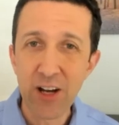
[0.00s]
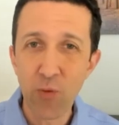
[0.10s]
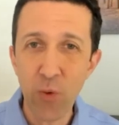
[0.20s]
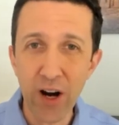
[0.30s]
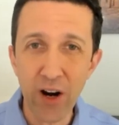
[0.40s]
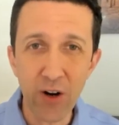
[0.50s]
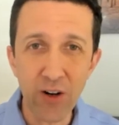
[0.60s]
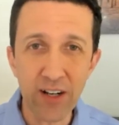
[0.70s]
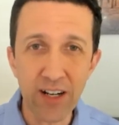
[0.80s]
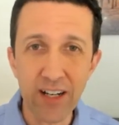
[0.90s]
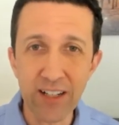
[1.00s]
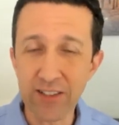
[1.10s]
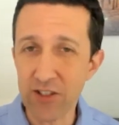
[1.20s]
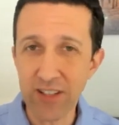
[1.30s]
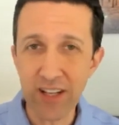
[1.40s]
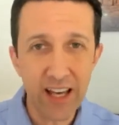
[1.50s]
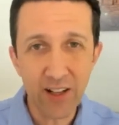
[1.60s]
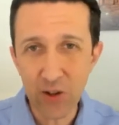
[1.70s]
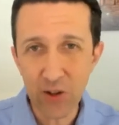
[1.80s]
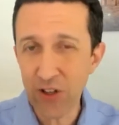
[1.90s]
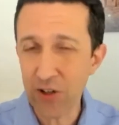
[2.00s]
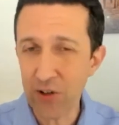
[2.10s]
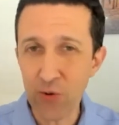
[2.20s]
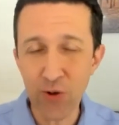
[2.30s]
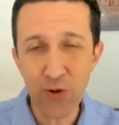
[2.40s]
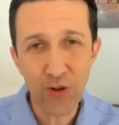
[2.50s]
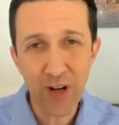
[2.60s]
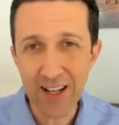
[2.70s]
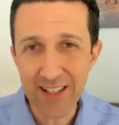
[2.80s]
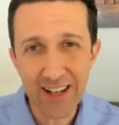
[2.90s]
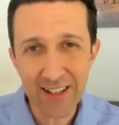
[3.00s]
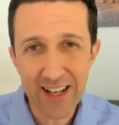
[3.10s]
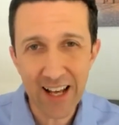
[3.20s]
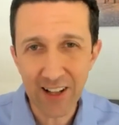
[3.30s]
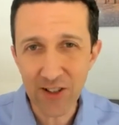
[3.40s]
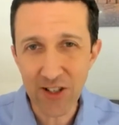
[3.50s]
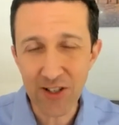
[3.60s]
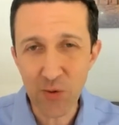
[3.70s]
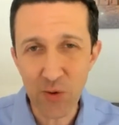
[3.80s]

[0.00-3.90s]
where just again, looking through content intelligence,